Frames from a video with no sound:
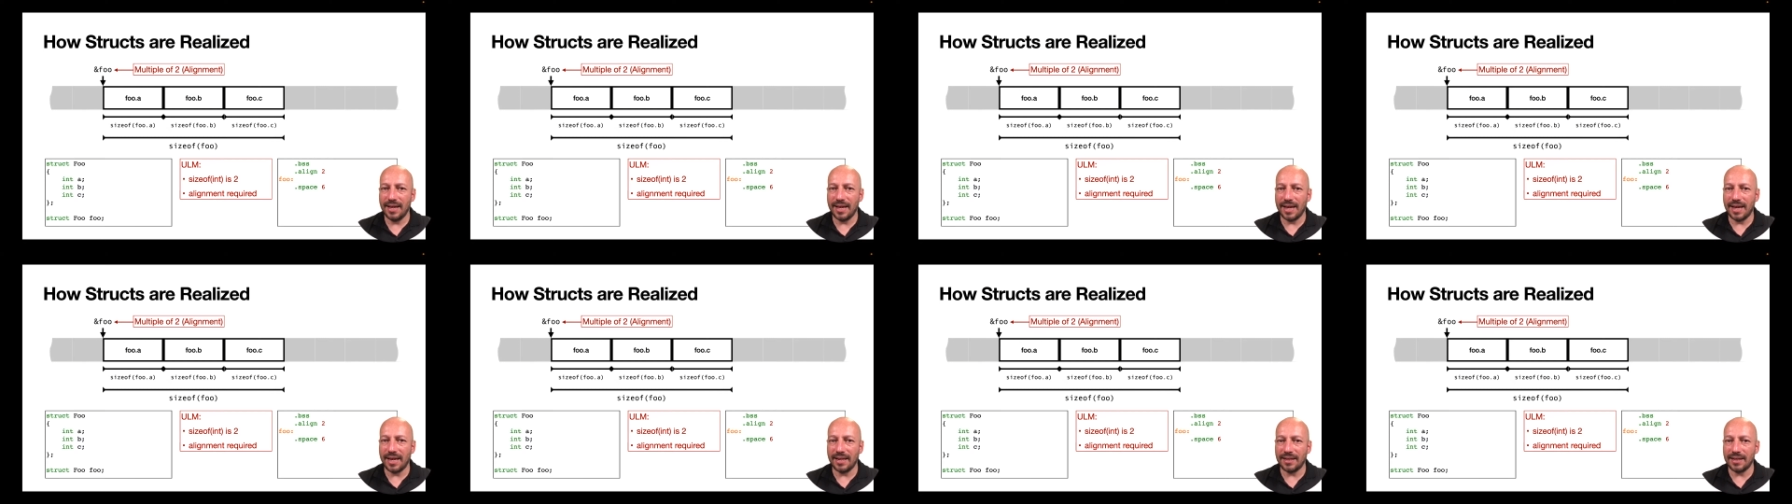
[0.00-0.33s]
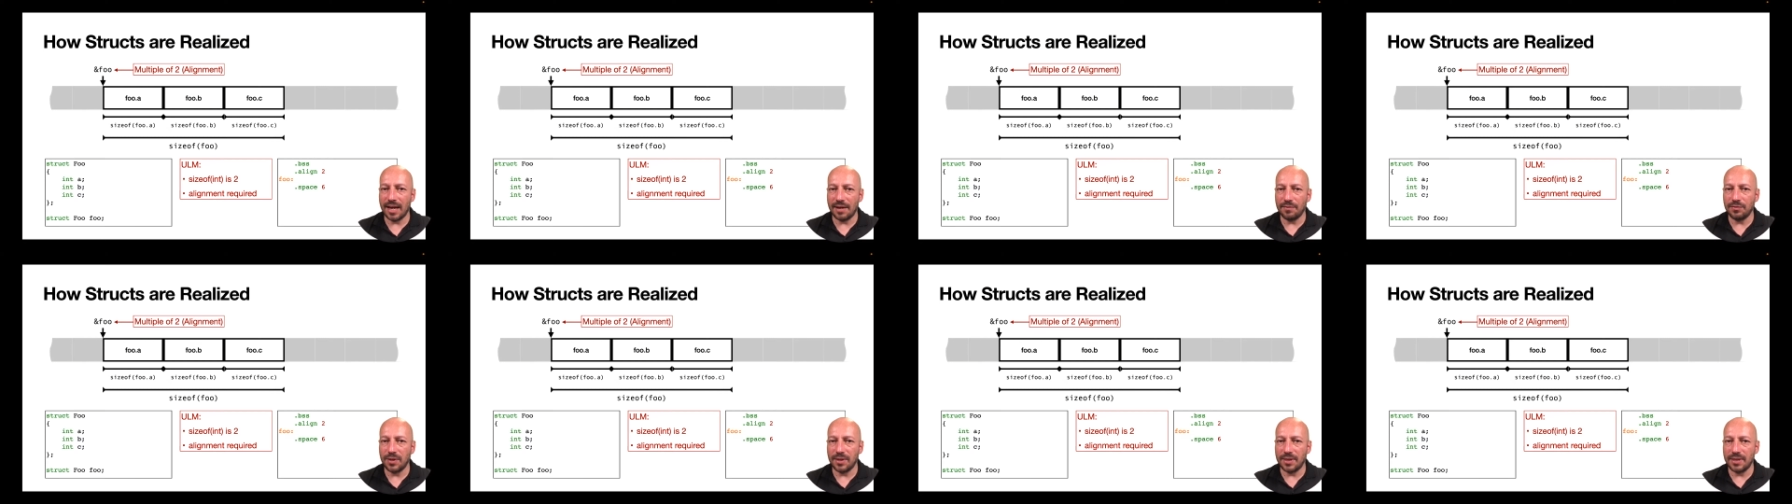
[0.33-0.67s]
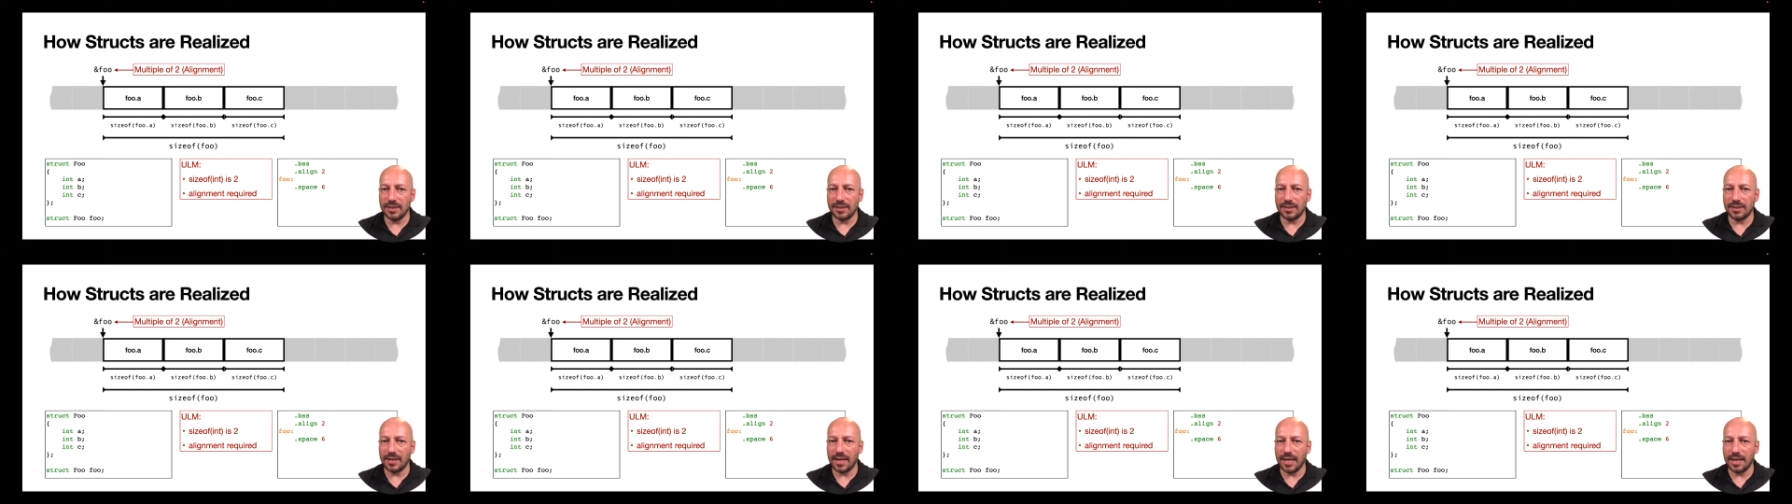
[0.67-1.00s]
And after
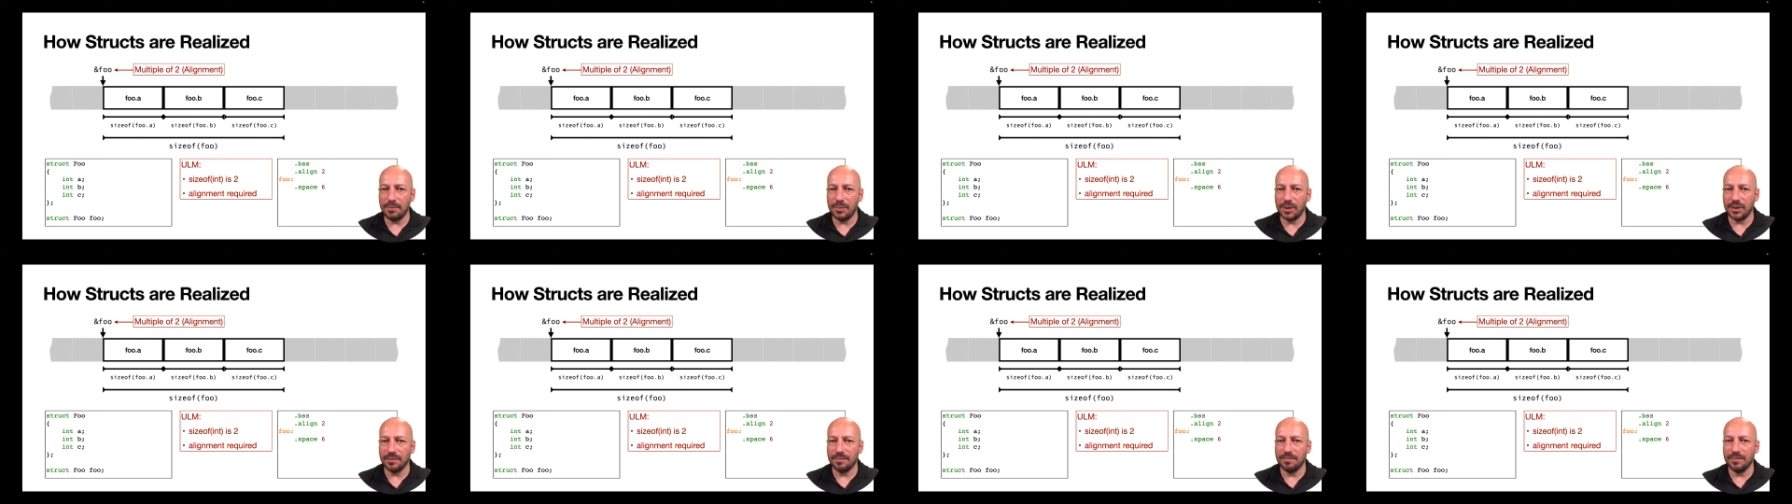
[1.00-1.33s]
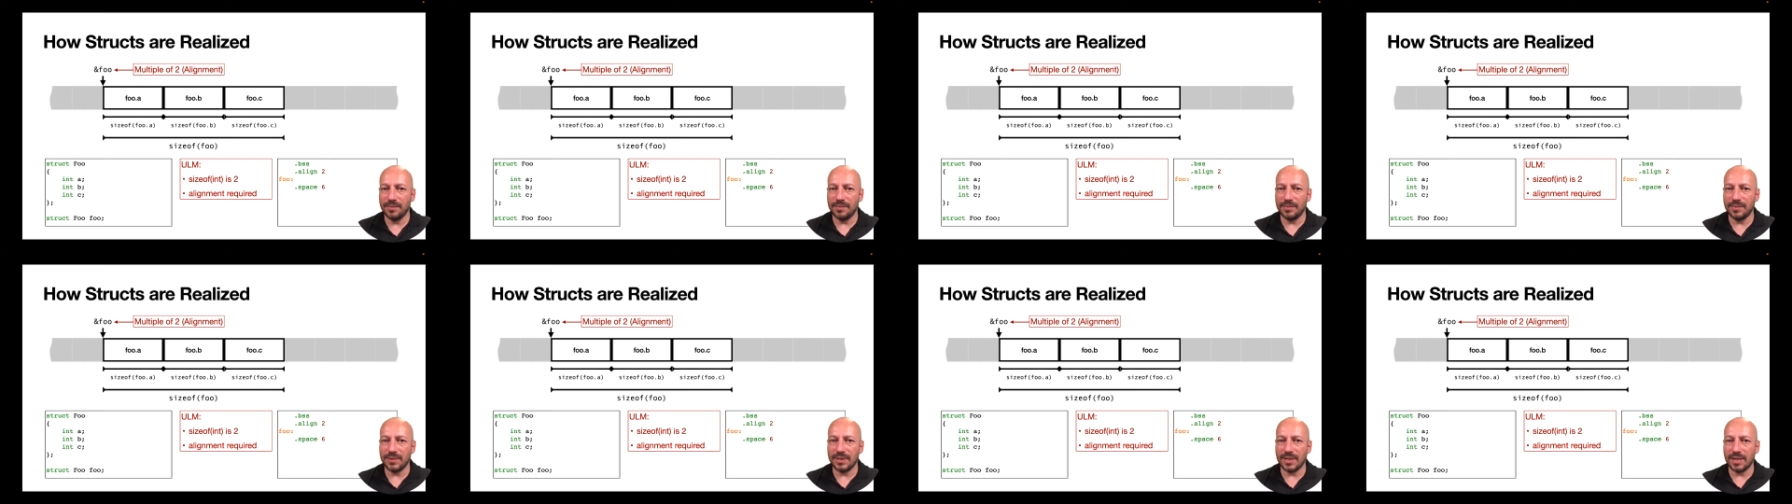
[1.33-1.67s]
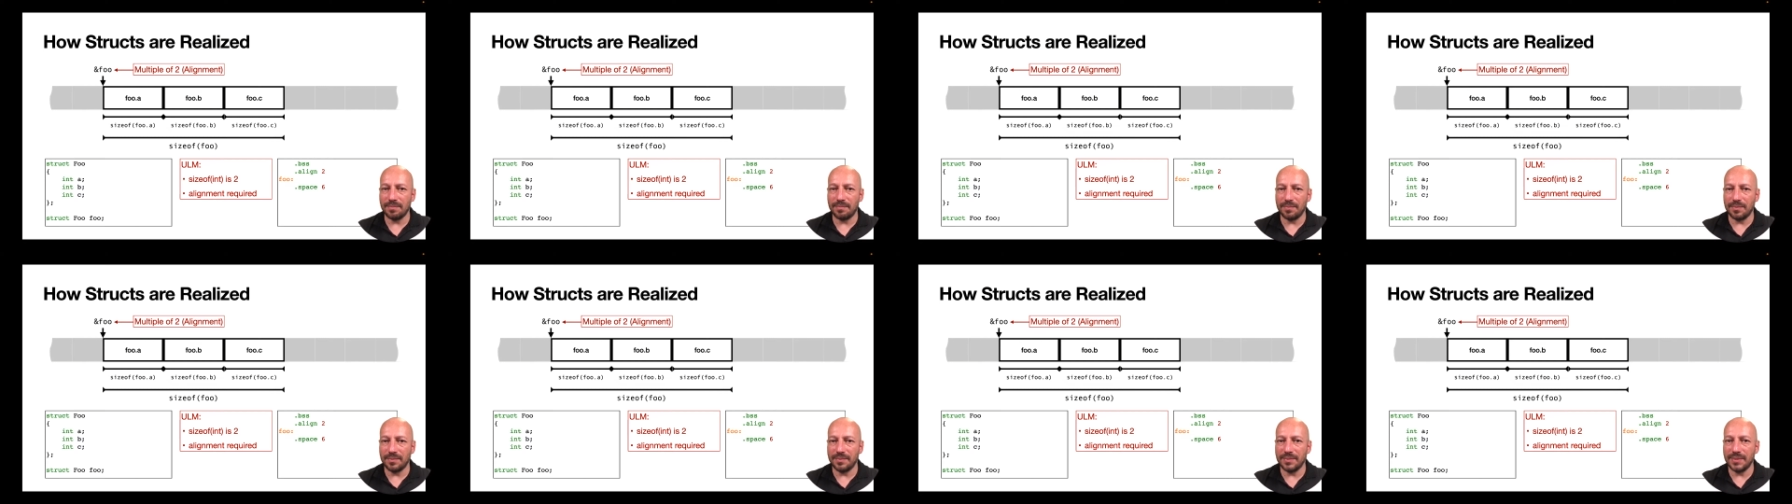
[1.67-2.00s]
this label,
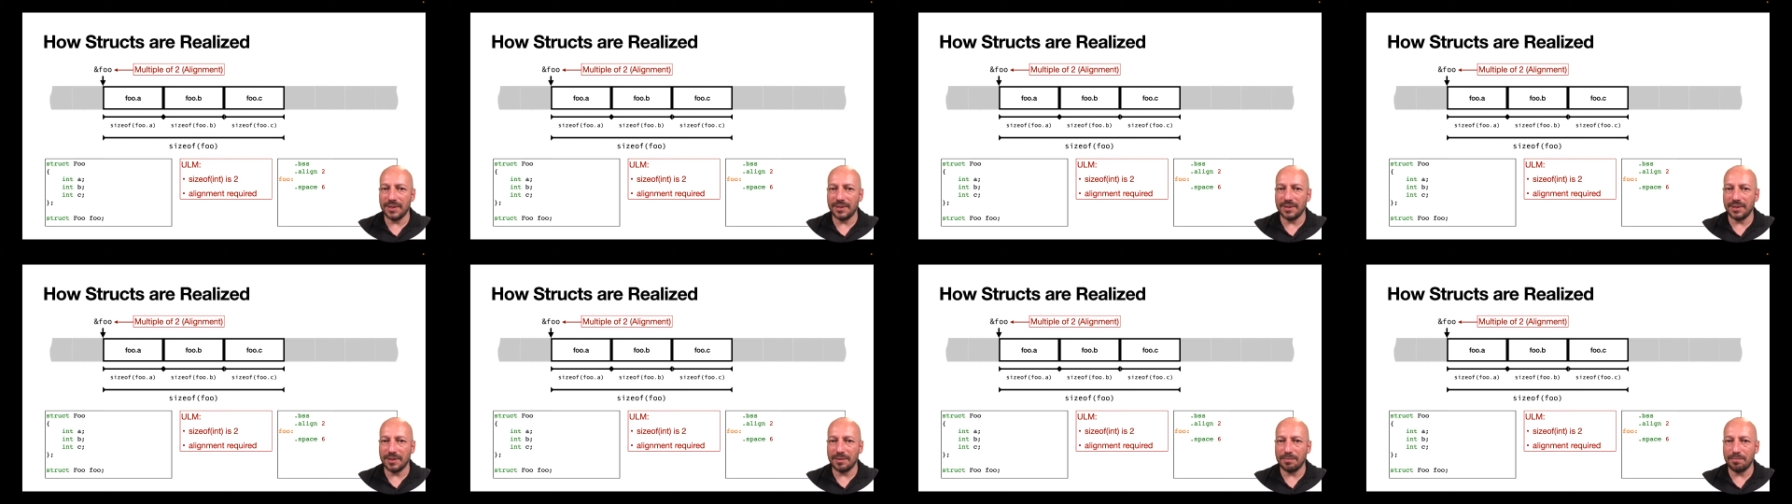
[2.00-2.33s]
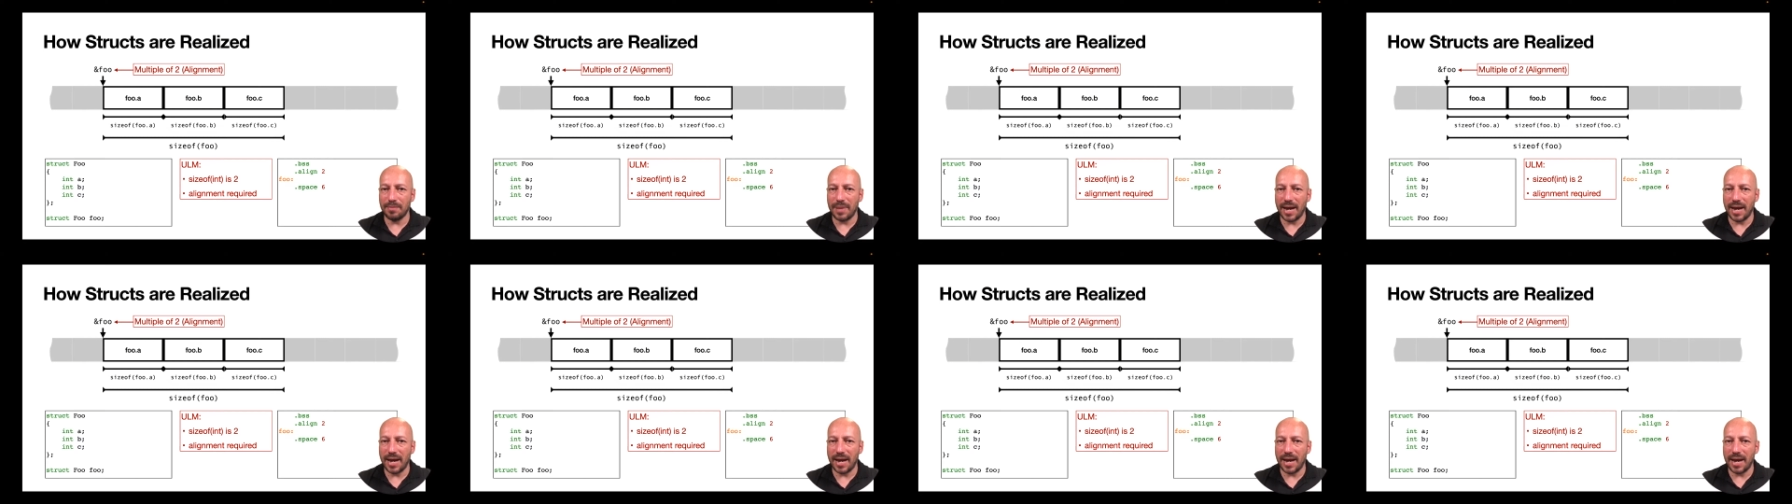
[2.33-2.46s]
some uh,